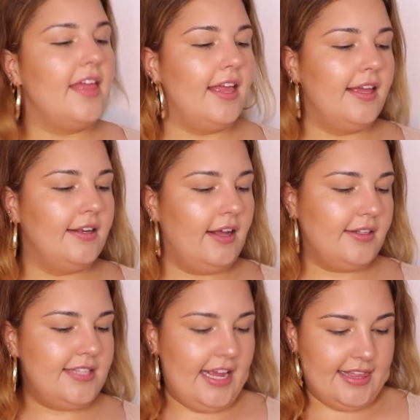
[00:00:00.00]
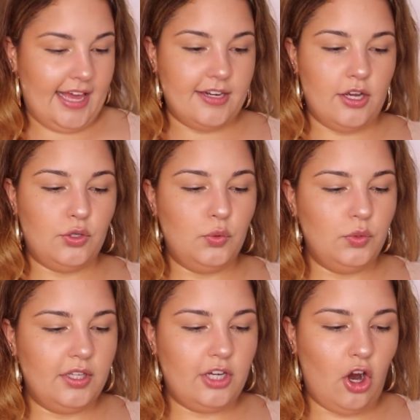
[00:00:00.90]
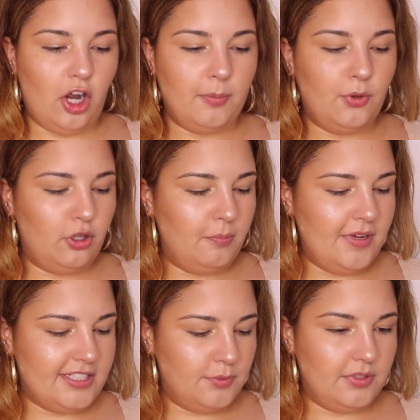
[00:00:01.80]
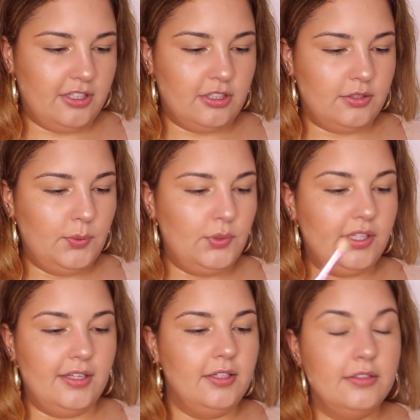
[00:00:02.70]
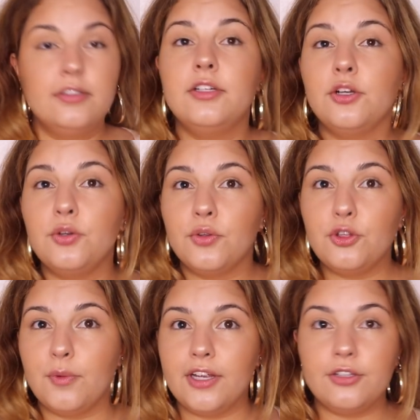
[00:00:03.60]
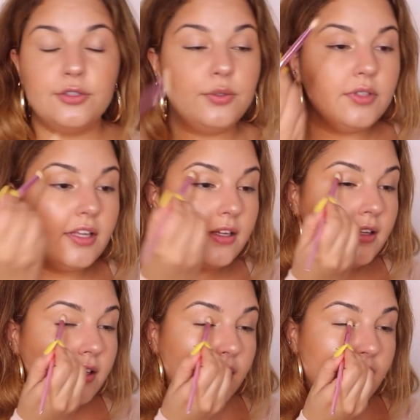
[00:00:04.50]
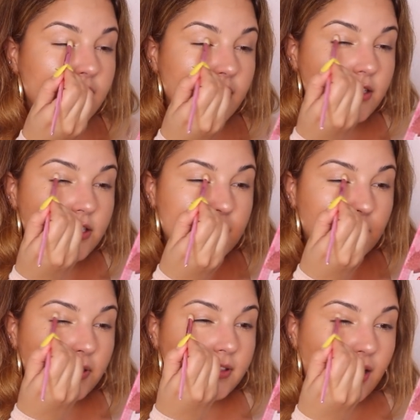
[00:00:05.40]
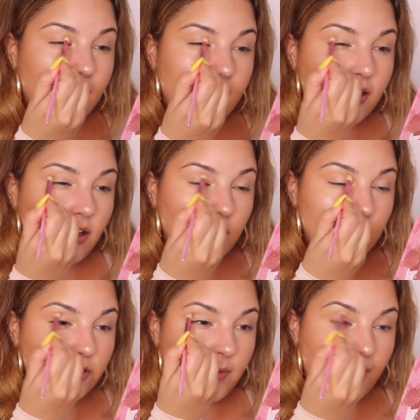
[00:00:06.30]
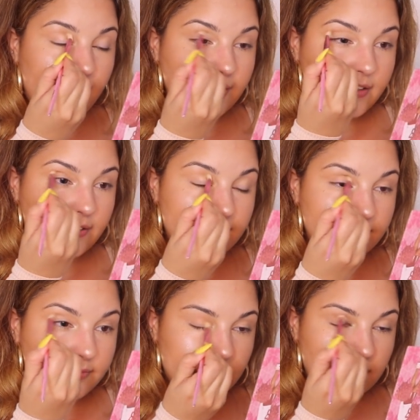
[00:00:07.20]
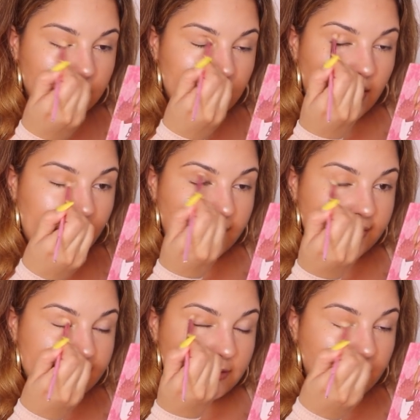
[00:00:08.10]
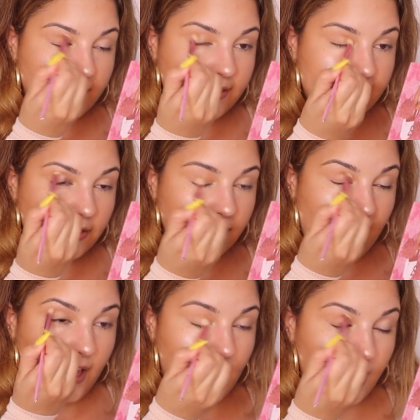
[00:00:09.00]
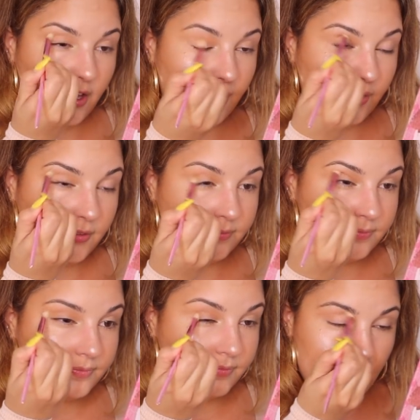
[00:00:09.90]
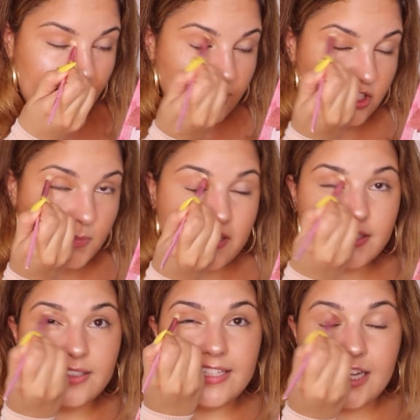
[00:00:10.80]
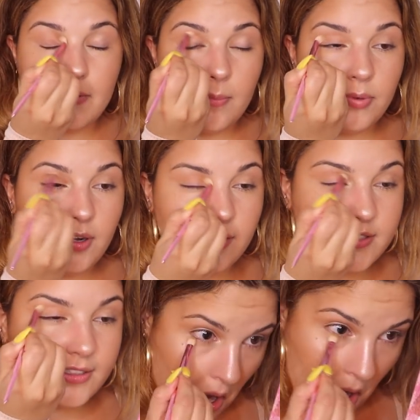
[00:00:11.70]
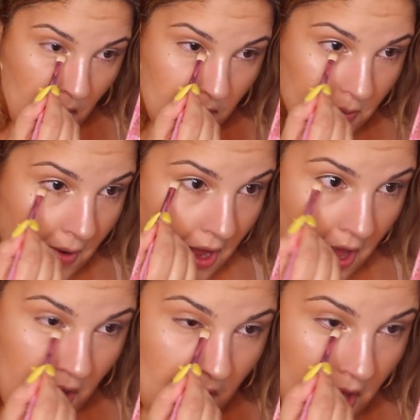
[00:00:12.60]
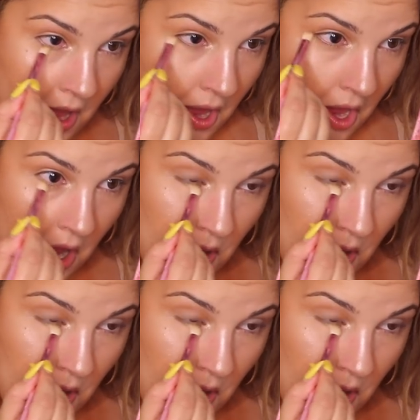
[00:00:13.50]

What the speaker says: then I'll take that Hoola Caramel, mix it with a little Hoola, the regular Hoola, and then just put that all over my eyelid. Kind of just blend it around. Just basically taking my bronzer under my eye.